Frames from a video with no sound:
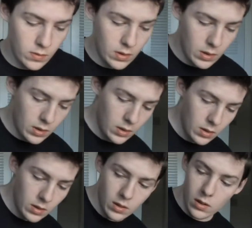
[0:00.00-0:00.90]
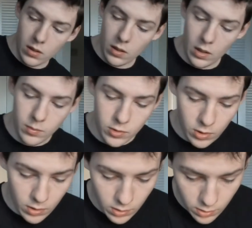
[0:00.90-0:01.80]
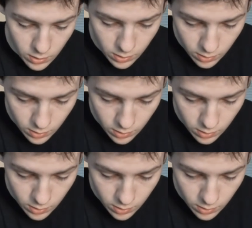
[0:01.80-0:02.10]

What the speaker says: Alrighty, now I'm just gonna